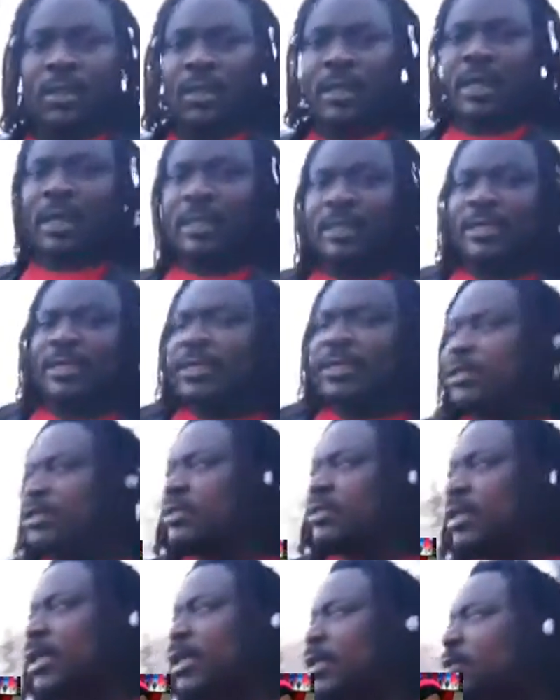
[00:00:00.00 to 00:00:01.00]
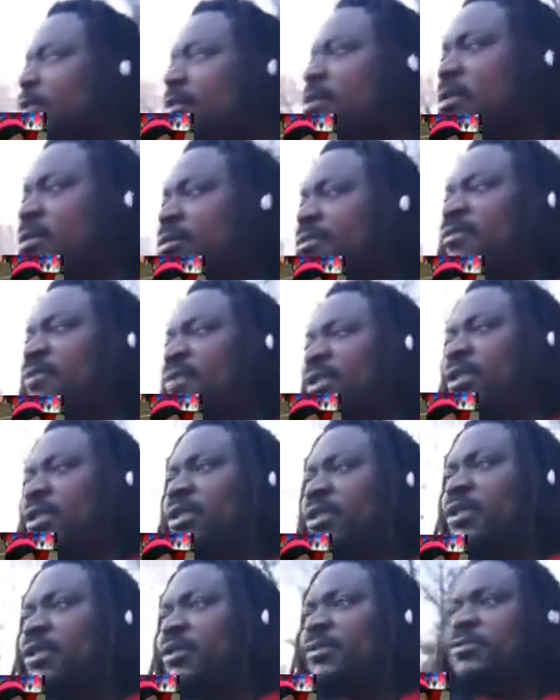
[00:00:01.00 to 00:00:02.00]
I did that
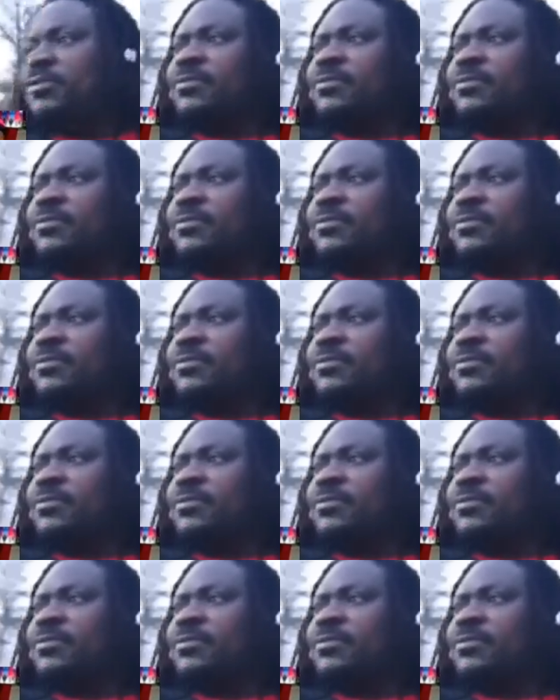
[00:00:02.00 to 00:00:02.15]
video,